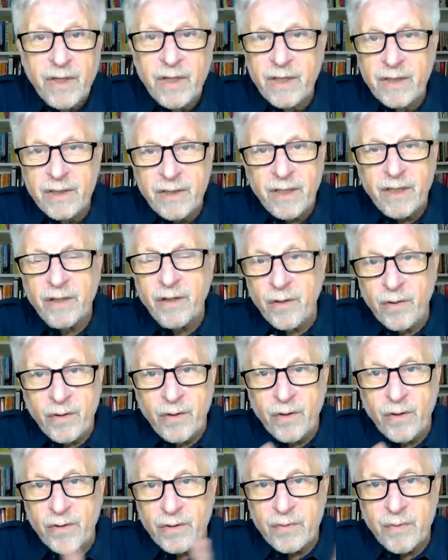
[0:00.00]
then you would
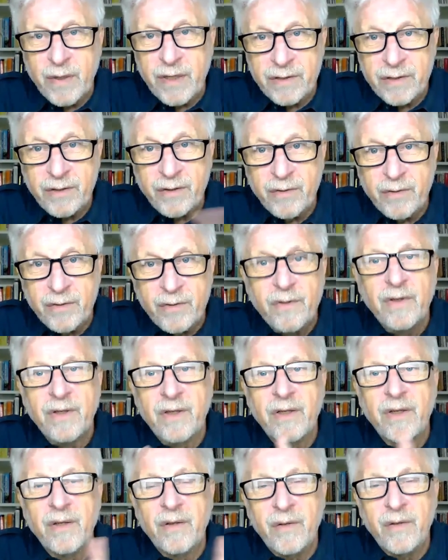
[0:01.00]
know that
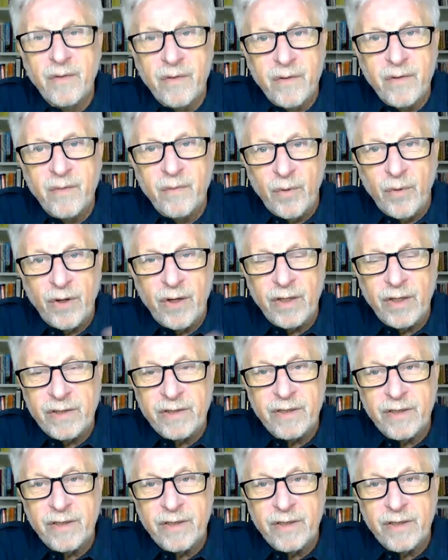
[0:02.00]
glucose makes you